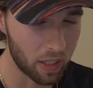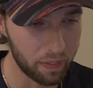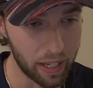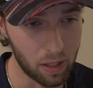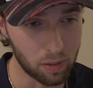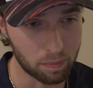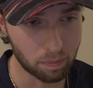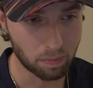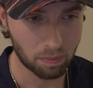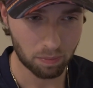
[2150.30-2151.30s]
Now,
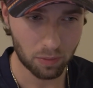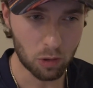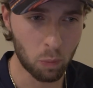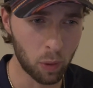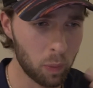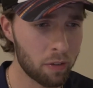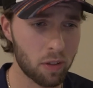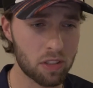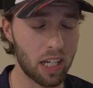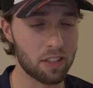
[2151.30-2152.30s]
when we
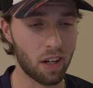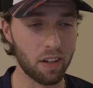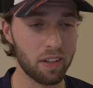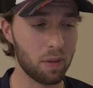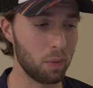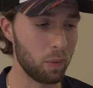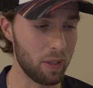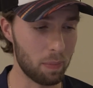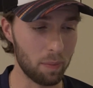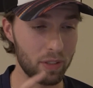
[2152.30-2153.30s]
first got started,
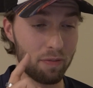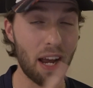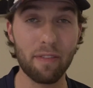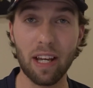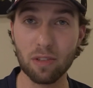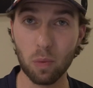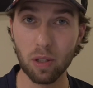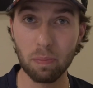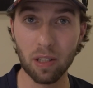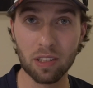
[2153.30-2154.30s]
we published 5,000
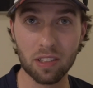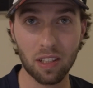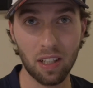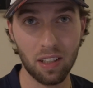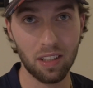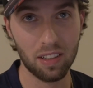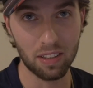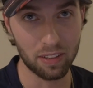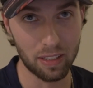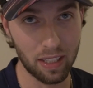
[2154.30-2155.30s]
word books.
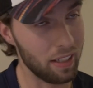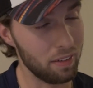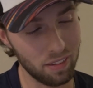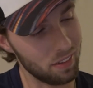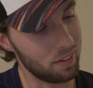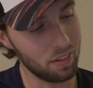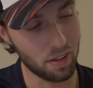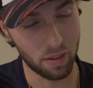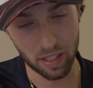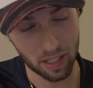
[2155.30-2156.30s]

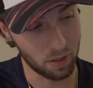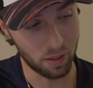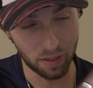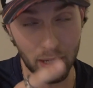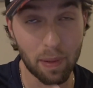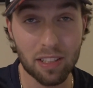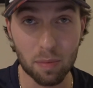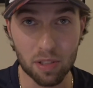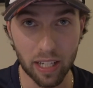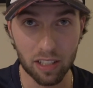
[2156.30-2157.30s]
They made
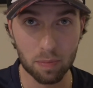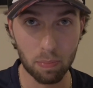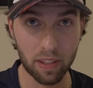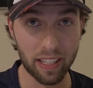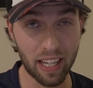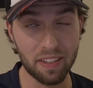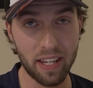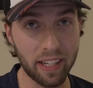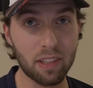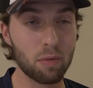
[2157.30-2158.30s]
some sales, but they got
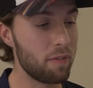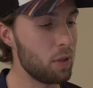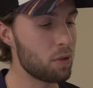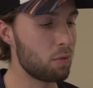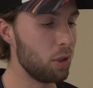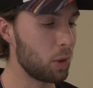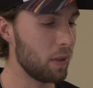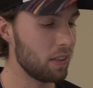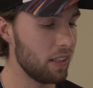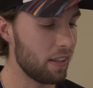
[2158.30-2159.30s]
negative reviews really
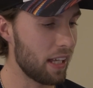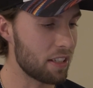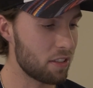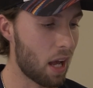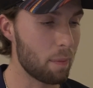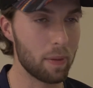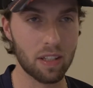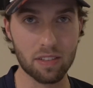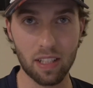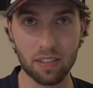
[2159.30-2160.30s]
quickly, and that stopped
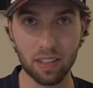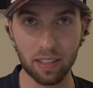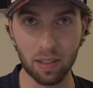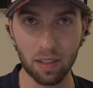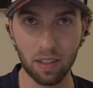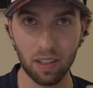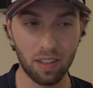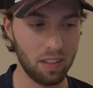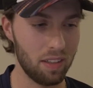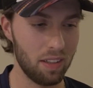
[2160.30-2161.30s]
because that's like
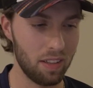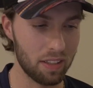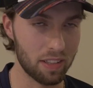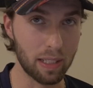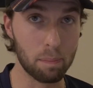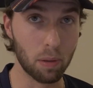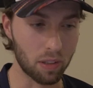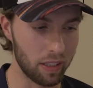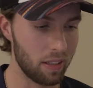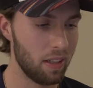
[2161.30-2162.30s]
a
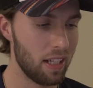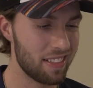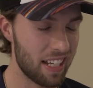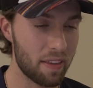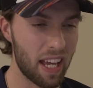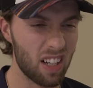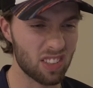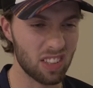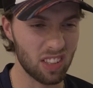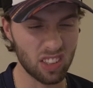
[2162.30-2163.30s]
booklet. 10,000